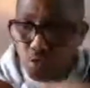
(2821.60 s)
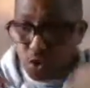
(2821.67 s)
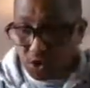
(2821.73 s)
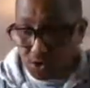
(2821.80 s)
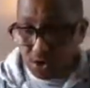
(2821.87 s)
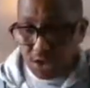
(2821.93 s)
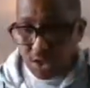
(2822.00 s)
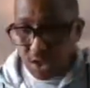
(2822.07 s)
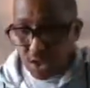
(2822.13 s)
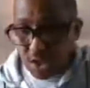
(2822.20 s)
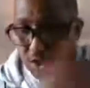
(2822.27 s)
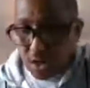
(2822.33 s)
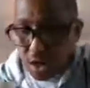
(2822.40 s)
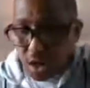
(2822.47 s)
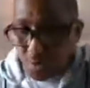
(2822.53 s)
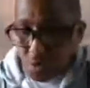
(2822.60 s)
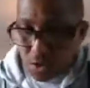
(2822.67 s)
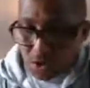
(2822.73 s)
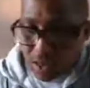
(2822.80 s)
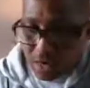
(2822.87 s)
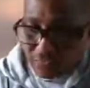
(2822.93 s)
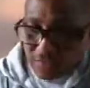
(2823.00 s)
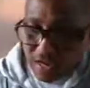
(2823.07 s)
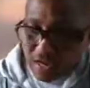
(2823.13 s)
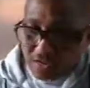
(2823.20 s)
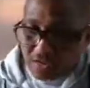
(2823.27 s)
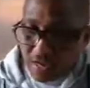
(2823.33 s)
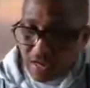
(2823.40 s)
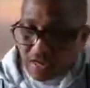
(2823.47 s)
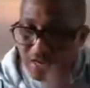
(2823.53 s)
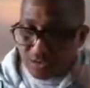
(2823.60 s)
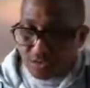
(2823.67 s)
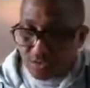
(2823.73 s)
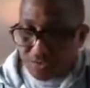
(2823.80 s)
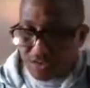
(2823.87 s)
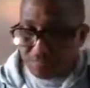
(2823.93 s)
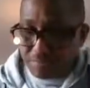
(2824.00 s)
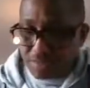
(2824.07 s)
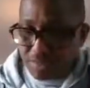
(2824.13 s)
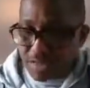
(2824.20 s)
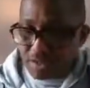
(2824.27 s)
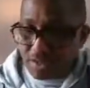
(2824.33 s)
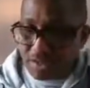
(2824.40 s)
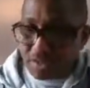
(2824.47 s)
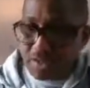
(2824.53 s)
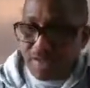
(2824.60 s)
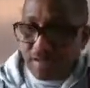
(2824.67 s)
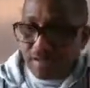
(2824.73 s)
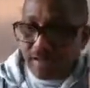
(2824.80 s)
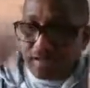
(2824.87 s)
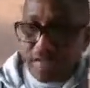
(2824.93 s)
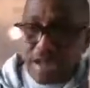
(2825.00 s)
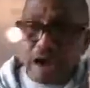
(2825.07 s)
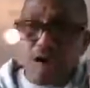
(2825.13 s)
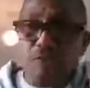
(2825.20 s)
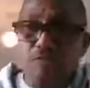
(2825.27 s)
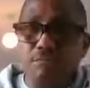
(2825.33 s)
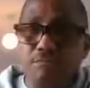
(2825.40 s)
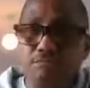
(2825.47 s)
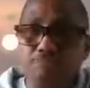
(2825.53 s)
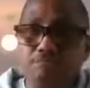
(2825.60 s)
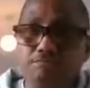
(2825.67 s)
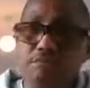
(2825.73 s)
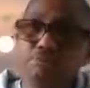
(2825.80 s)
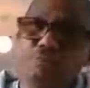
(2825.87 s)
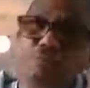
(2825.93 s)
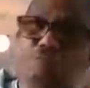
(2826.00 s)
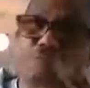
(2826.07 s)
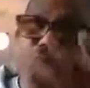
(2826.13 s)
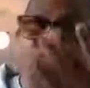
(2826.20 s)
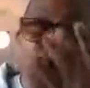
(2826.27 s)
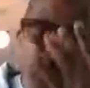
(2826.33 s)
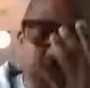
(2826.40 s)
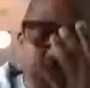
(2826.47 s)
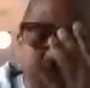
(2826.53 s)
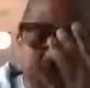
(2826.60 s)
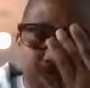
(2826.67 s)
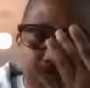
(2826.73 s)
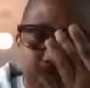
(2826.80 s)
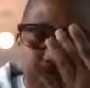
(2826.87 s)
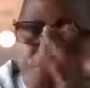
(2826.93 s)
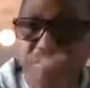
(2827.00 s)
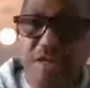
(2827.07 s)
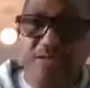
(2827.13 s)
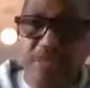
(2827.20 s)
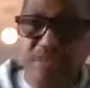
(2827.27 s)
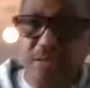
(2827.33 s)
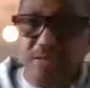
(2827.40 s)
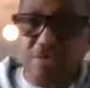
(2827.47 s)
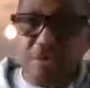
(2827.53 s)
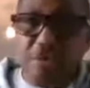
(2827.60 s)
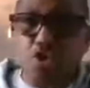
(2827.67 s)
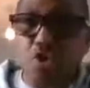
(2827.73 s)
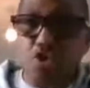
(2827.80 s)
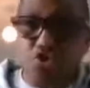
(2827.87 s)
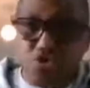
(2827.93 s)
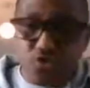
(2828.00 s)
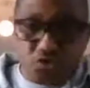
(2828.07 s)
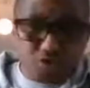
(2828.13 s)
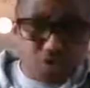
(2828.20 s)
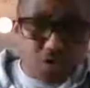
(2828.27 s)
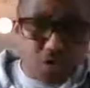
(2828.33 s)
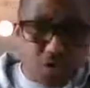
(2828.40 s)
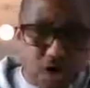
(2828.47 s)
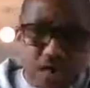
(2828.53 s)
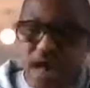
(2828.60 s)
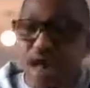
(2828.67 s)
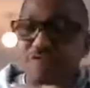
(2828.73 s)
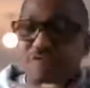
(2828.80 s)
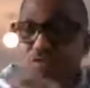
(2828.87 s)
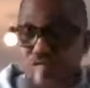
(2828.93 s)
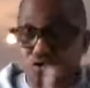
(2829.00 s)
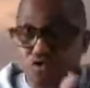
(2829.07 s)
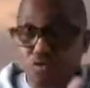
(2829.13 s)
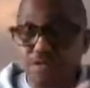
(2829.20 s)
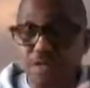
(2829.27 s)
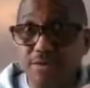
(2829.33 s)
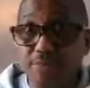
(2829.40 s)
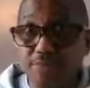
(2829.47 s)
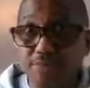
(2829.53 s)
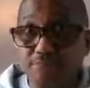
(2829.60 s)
what have transpired and the trip cancelled. Now he believes that because I have a role to play.